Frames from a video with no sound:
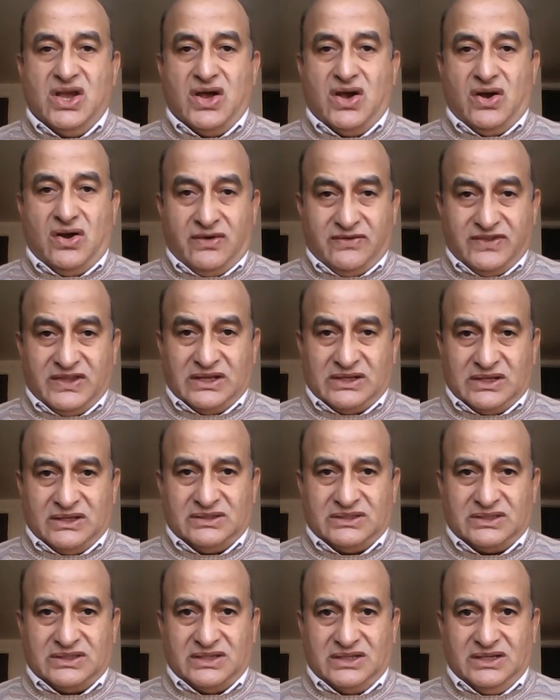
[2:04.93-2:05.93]
of the
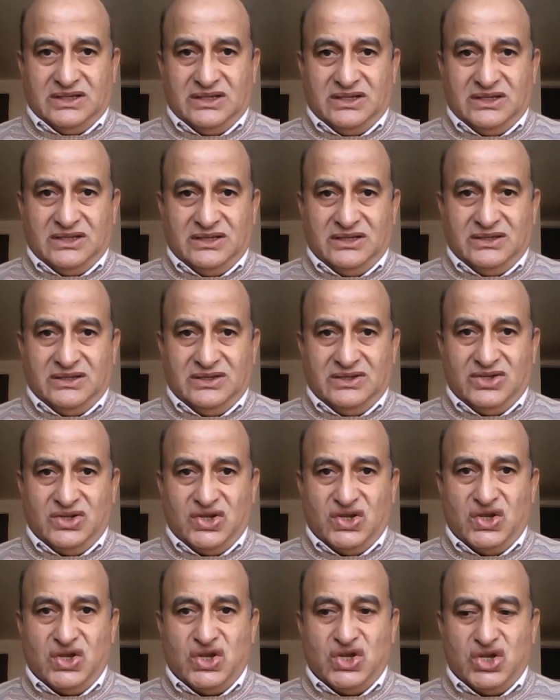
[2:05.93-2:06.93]
country
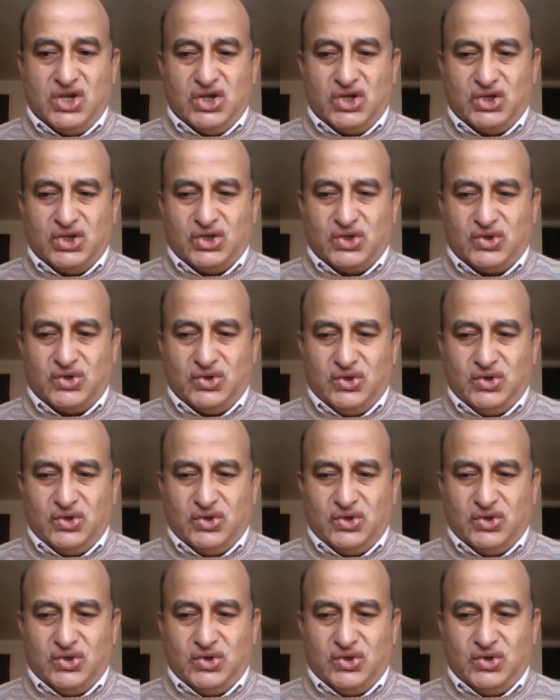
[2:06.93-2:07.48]
to